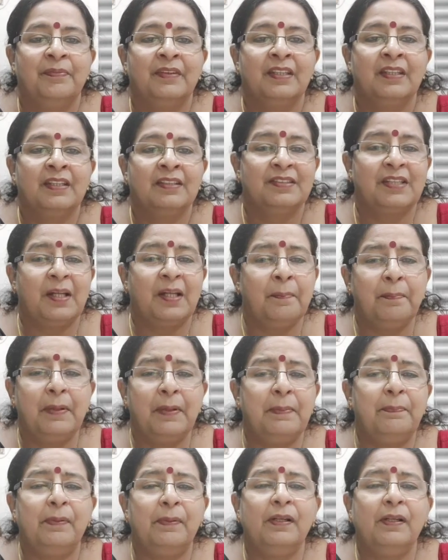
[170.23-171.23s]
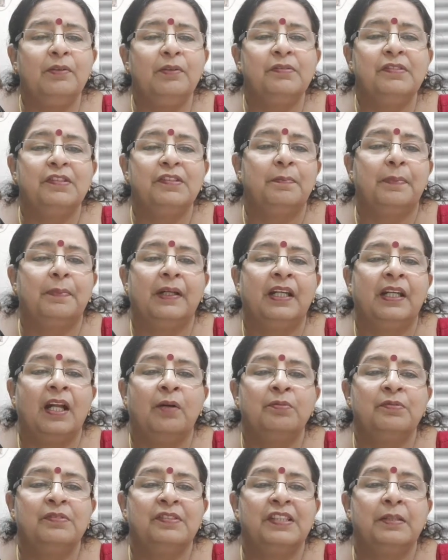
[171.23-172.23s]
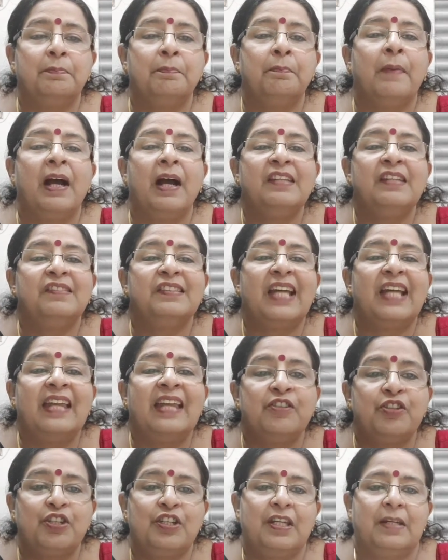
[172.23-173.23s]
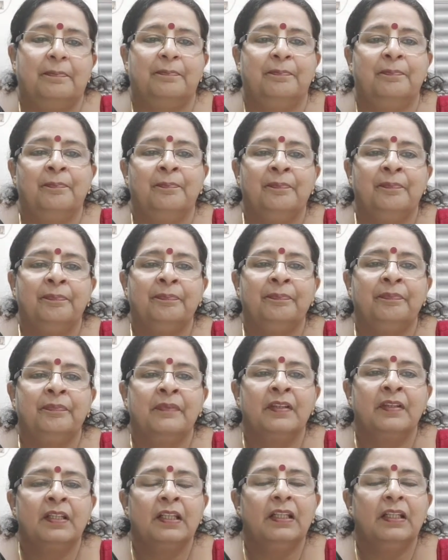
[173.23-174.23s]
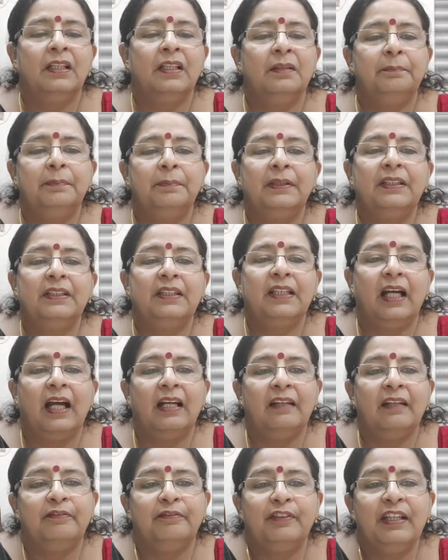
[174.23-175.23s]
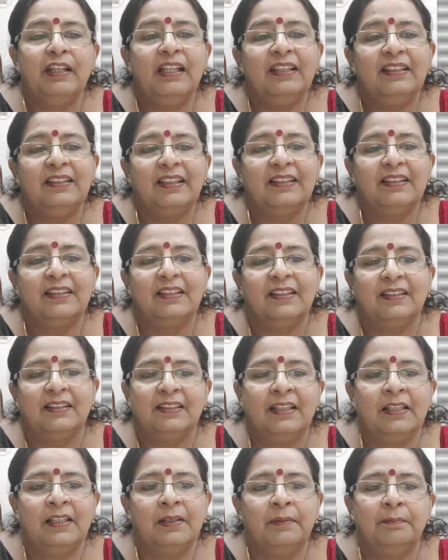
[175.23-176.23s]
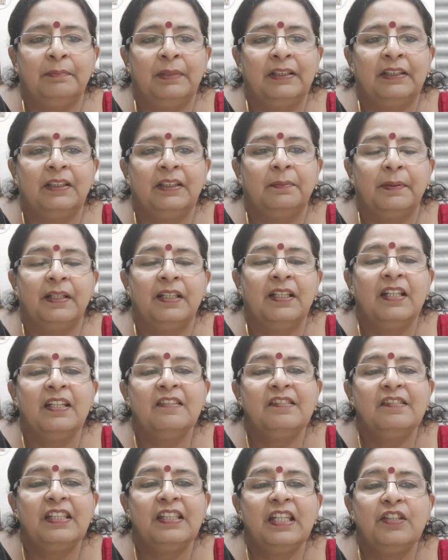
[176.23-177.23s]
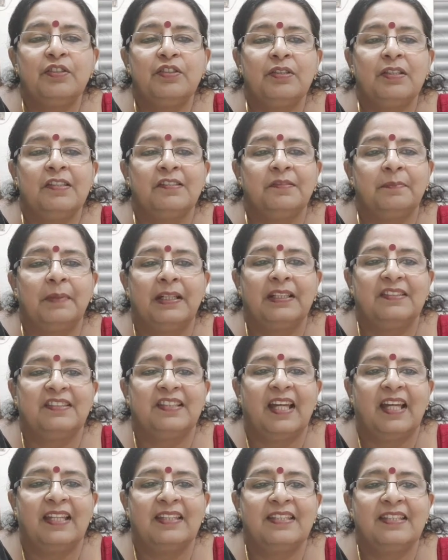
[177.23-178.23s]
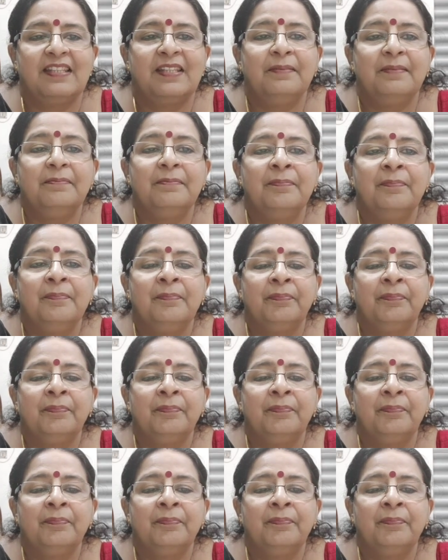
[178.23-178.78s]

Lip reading: Some people used to pronounce it Byzantium. But I feel that the better pronunciation is Byzantium.